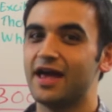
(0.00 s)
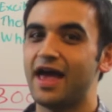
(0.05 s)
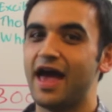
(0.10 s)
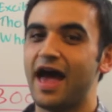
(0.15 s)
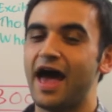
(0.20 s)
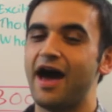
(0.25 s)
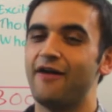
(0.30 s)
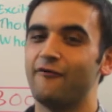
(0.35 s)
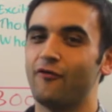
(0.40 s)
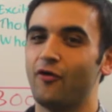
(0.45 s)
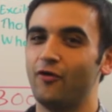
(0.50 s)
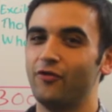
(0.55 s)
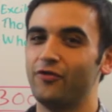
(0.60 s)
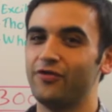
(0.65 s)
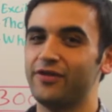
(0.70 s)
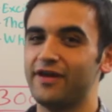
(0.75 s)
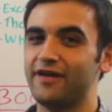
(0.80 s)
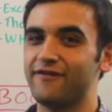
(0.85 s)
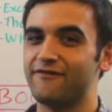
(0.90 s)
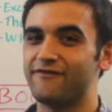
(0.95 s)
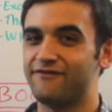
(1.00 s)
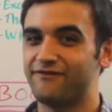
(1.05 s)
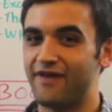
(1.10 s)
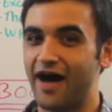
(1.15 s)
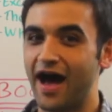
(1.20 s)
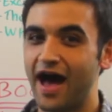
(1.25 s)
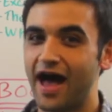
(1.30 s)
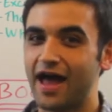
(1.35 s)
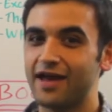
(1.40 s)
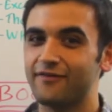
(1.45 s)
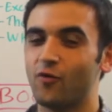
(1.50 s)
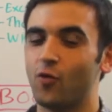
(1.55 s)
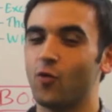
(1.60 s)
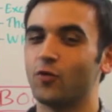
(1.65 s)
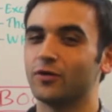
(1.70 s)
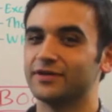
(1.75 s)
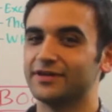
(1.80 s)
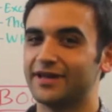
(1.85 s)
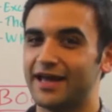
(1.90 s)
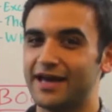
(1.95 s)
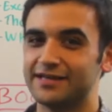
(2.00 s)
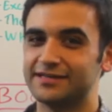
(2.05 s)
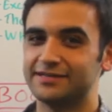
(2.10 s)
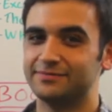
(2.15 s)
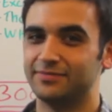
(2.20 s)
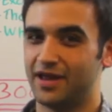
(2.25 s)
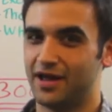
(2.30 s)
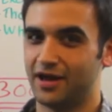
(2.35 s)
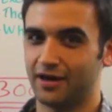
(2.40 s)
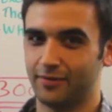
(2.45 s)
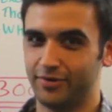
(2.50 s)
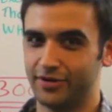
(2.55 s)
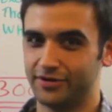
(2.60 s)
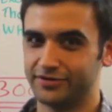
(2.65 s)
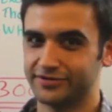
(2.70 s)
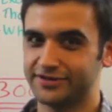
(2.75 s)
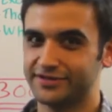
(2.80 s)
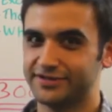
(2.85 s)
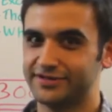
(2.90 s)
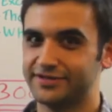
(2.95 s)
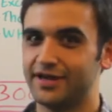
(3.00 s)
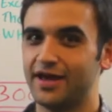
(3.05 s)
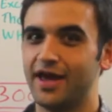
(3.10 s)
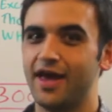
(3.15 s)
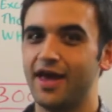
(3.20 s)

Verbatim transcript: have only 5 or less blog posts.